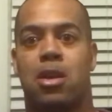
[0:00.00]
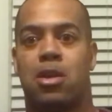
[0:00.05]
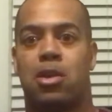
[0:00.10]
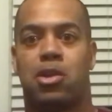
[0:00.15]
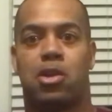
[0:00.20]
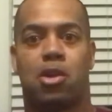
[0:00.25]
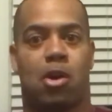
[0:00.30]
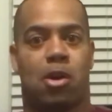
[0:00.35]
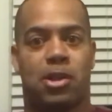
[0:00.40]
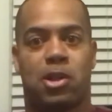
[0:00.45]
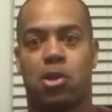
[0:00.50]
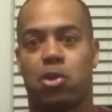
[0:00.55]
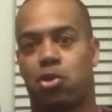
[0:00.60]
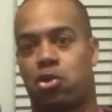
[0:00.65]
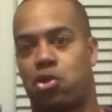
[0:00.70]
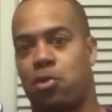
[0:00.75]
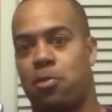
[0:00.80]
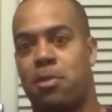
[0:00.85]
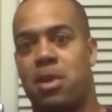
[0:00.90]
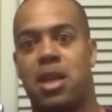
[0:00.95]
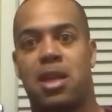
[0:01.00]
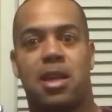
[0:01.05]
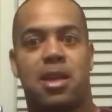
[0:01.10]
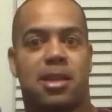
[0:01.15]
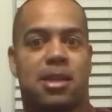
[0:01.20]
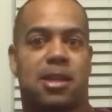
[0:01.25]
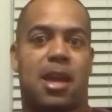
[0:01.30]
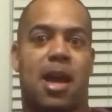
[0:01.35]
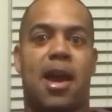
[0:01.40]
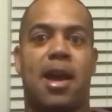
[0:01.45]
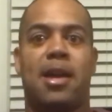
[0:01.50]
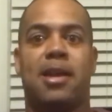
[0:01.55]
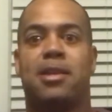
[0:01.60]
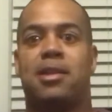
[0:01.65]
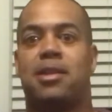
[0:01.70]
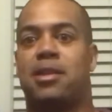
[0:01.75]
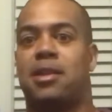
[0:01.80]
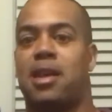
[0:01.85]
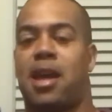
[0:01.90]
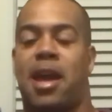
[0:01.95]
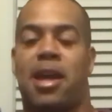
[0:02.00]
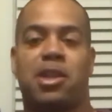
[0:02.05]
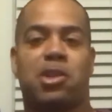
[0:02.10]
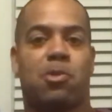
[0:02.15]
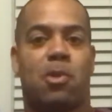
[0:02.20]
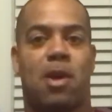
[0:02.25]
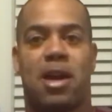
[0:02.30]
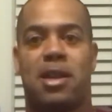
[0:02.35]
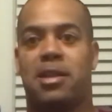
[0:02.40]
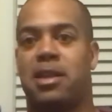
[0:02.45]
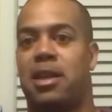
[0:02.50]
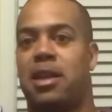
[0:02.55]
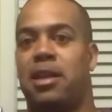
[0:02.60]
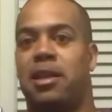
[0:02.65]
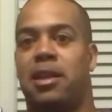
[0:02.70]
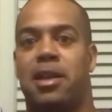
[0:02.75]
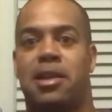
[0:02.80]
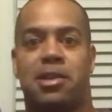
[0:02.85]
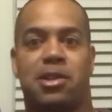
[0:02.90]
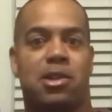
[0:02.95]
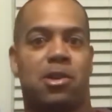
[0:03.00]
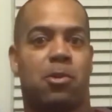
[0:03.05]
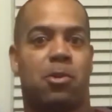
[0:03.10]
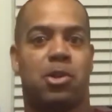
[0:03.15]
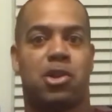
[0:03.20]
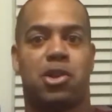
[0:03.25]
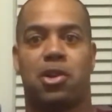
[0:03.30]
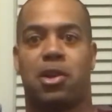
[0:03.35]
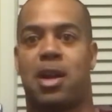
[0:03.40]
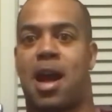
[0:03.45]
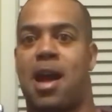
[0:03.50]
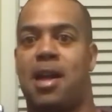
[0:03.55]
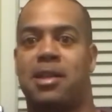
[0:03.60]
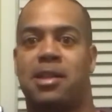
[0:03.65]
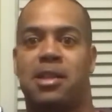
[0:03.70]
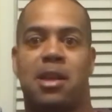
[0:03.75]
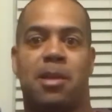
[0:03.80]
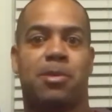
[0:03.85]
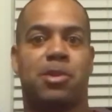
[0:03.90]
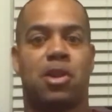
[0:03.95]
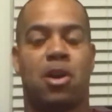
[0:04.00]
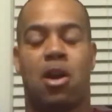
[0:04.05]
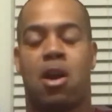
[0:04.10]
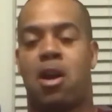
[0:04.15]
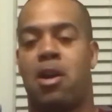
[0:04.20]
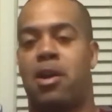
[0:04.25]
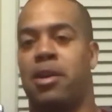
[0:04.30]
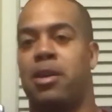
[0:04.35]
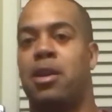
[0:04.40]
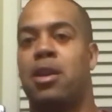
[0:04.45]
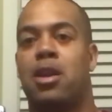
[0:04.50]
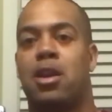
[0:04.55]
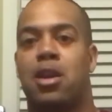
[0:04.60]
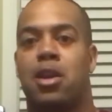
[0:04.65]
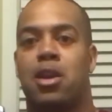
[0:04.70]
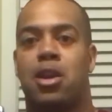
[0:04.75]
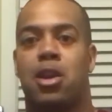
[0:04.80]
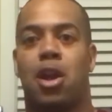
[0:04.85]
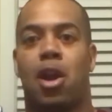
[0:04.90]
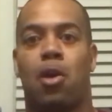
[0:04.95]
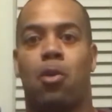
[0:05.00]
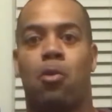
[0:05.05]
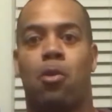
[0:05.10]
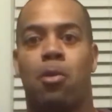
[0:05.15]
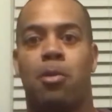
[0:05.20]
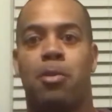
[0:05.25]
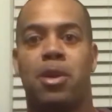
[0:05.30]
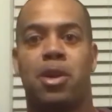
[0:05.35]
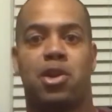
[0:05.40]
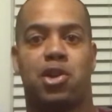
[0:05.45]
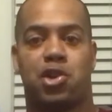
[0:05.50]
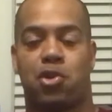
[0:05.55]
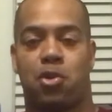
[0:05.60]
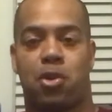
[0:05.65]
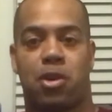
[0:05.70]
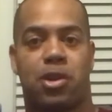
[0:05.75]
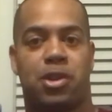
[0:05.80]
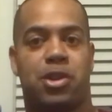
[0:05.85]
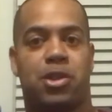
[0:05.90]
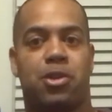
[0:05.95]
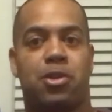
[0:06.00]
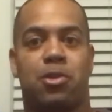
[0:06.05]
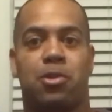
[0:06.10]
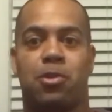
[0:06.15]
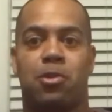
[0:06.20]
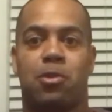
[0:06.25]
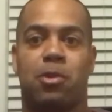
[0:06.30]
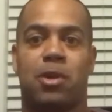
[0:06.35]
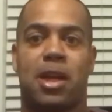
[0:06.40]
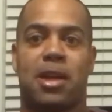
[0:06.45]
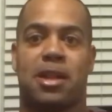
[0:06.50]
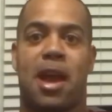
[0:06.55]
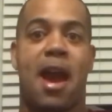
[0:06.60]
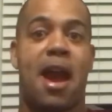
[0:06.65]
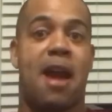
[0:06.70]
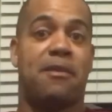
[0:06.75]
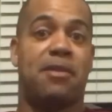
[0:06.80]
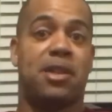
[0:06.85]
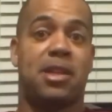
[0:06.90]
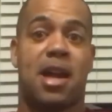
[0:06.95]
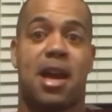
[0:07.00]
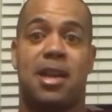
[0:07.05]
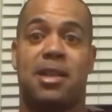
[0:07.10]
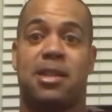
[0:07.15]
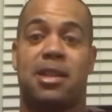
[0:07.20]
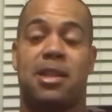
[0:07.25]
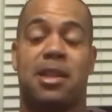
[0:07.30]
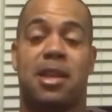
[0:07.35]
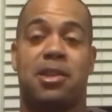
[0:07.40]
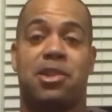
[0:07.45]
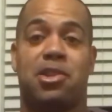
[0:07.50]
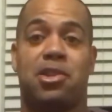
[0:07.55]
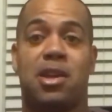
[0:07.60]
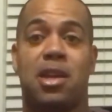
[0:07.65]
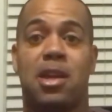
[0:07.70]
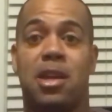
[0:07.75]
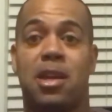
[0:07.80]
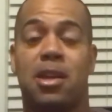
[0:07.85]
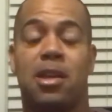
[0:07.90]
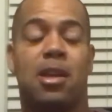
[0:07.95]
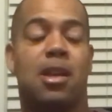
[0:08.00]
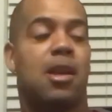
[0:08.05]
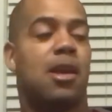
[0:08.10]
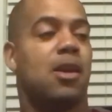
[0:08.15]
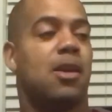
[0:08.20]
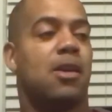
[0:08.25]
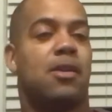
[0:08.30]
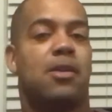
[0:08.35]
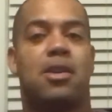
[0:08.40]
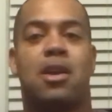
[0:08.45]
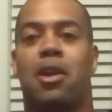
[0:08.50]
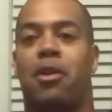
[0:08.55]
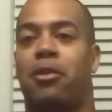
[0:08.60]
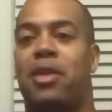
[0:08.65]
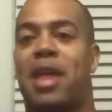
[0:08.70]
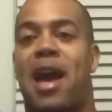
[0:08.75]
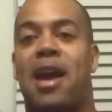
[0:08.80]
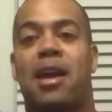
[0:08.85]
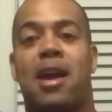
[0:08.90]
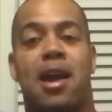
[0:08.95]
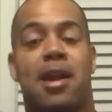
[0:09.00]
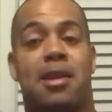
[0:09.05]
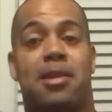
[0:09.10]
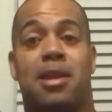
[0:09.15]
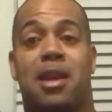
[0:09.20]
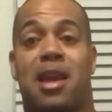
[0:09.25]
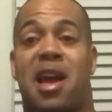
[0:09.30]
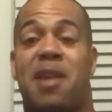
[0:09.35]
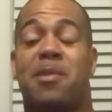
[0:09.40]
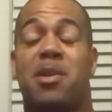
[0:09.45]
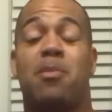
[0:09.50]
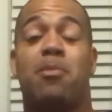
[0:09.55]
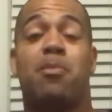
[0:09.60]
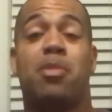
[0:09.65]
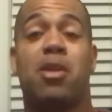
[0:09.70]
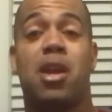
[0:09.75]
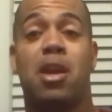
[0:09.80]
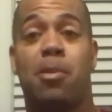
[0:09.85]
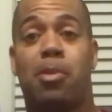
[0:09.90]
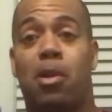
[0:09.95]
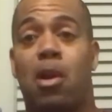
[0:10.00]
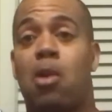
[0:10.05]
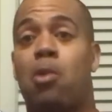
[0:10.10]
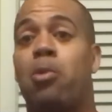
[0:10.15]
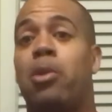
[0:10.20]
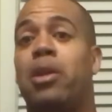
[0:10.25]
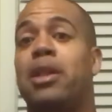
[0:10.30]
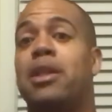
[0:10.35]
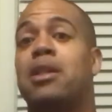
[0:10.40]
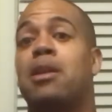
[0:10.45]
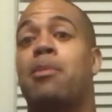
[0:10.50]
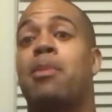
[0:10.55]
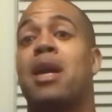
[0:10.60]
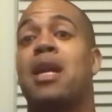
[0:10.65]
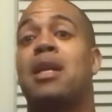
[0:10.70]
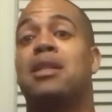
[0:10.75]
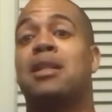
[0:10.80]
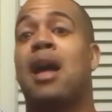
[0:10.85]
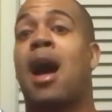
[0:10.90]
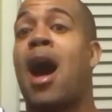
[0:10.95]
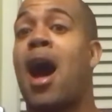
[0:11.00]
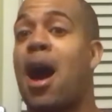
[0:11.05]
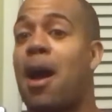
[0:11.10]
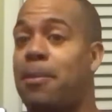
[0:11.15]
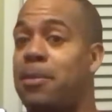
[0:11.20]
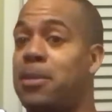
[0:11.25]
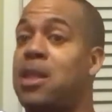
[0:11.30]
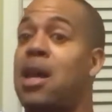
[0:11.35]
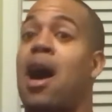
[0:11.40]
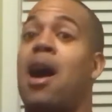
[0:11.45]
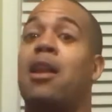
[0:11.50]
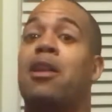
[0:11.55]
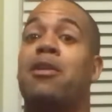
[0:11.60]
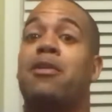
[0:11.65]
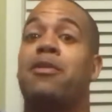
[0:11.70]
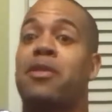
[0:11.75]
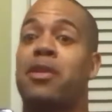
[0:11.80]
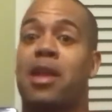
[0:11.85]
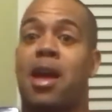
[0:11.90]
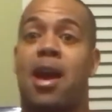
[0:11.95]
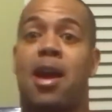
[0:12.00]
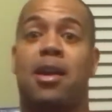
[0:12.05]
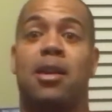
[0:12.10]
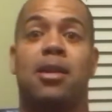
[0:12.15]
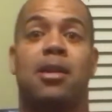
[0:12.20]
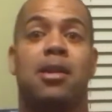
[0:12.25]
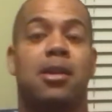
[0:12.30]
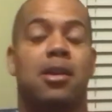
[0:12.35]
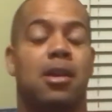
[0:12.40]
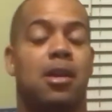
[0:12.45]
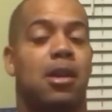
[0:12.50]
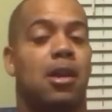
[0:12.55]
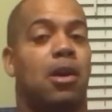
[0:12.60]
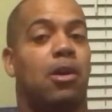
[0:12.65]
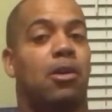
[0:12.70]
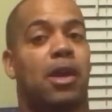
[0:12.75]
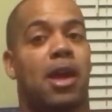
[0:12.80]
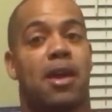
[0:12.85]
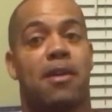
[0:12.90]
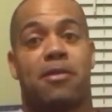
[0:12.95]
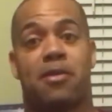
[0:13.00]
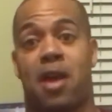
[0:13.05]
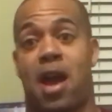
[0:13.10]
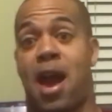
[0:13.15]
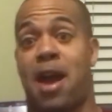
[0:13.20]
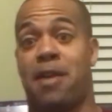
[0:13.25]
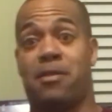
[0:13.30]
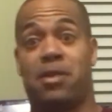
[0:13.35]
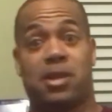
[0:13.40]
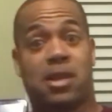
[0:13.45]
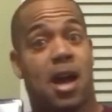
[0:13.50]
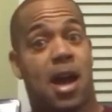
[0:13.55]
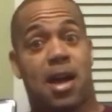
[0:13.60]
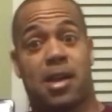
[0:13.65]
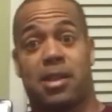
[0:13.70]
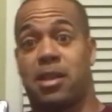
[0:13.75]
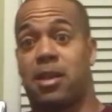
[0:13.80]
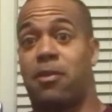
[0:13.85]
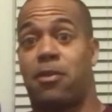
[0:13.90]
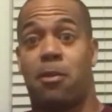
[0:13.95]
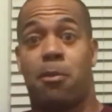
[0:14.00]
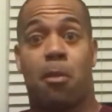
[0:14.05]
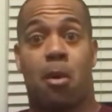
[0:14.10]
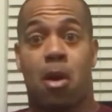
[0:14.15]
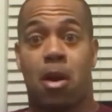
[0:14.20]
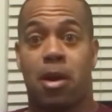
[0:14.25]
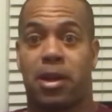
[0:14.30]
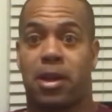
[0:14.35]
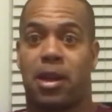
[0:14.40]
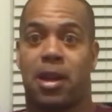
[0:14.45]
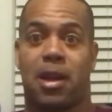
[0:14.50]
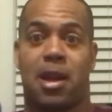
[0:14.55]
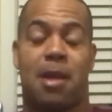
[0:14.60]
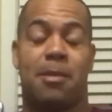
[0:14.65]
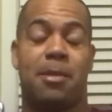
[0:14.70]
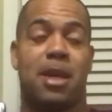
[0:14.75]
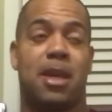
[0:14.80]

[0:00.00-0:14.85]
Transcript: so on social media sites, X, Y, and Z, let us know what your concepts are, and, we'll be sure to get the advertising that you need, that kind of thing. People are willing to pay top dollar for that, okay, for advertising, for marketing.